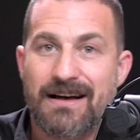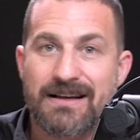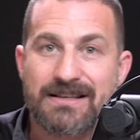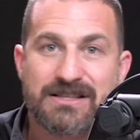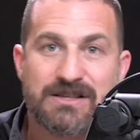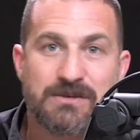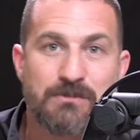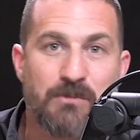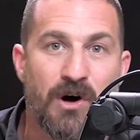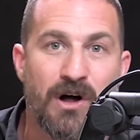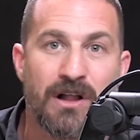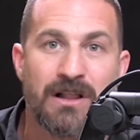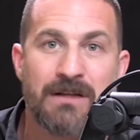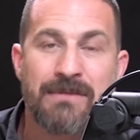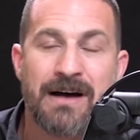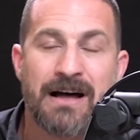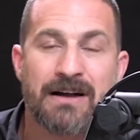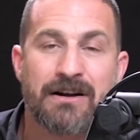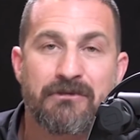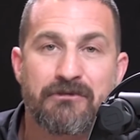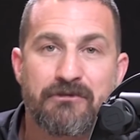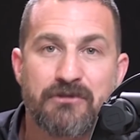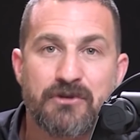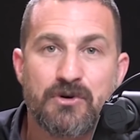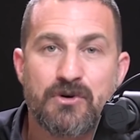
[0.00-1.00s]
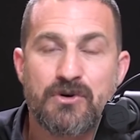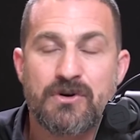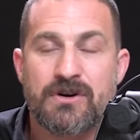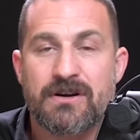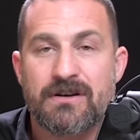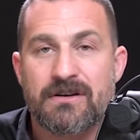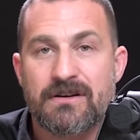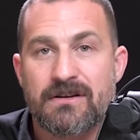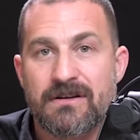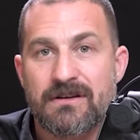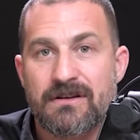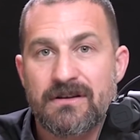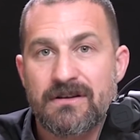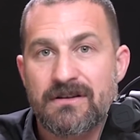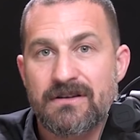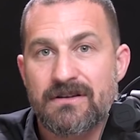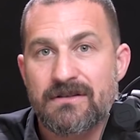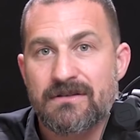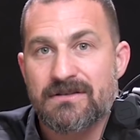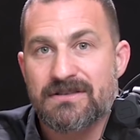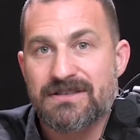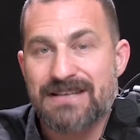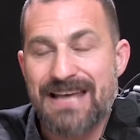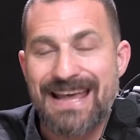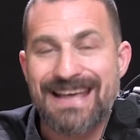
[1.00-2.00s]
a small amount of food
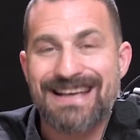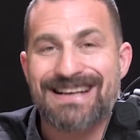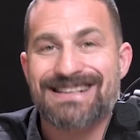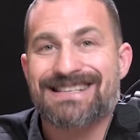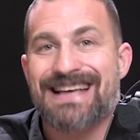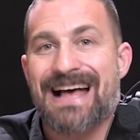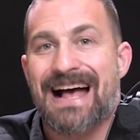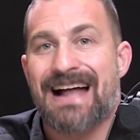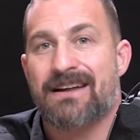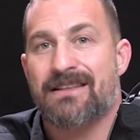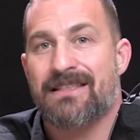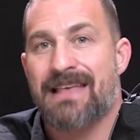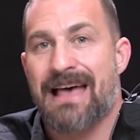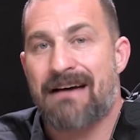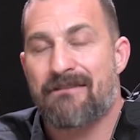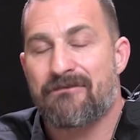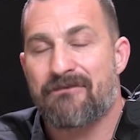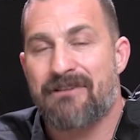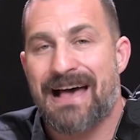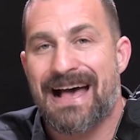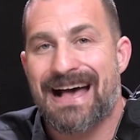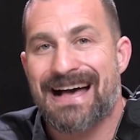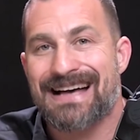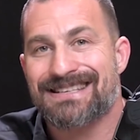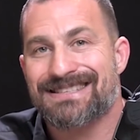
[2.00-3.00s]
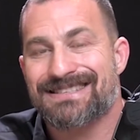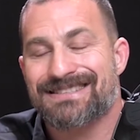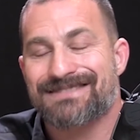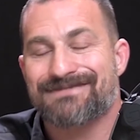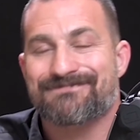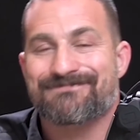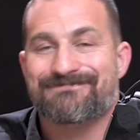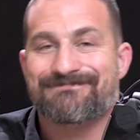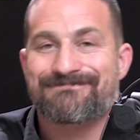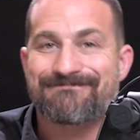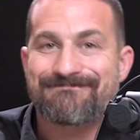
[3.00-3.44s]
take us out of that fast?